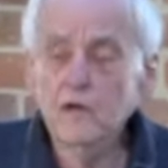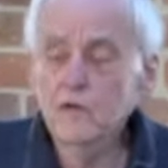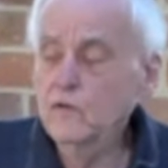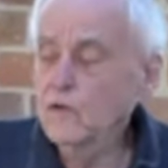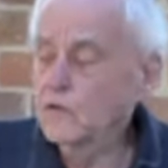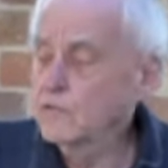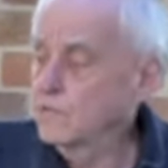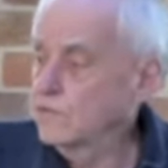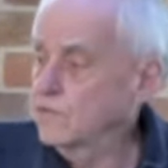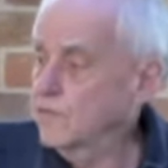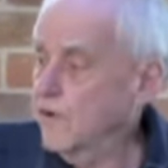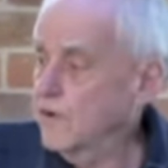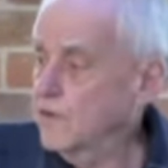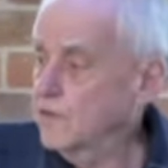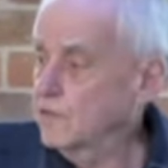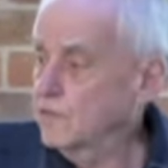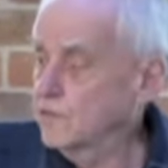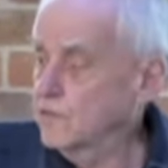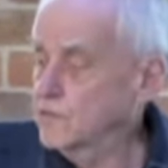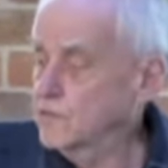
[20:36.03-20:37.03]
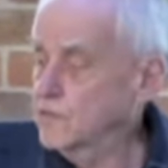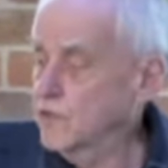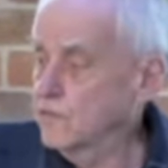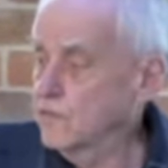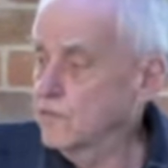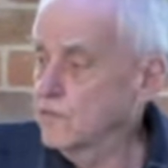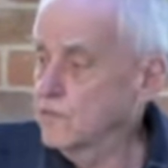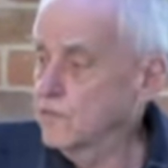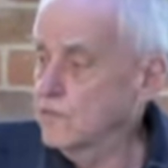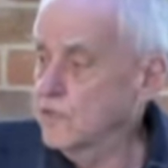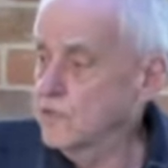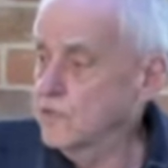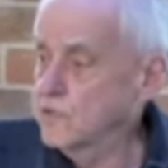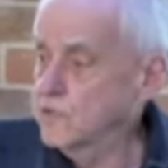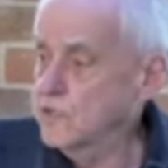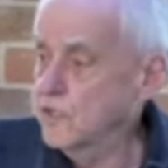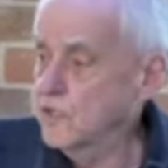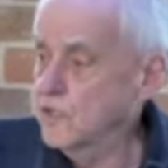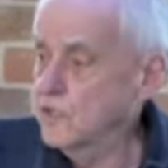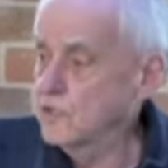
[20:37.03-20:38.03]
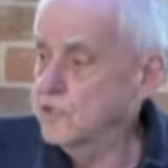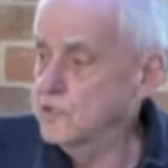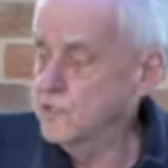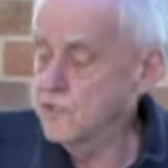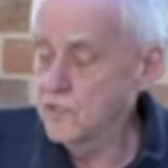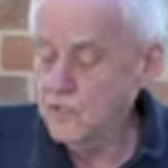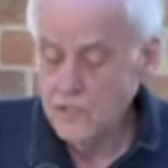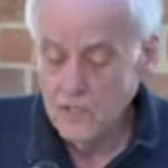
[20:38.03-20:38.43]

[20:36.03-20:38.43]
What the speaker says: good and faithful servant all these years.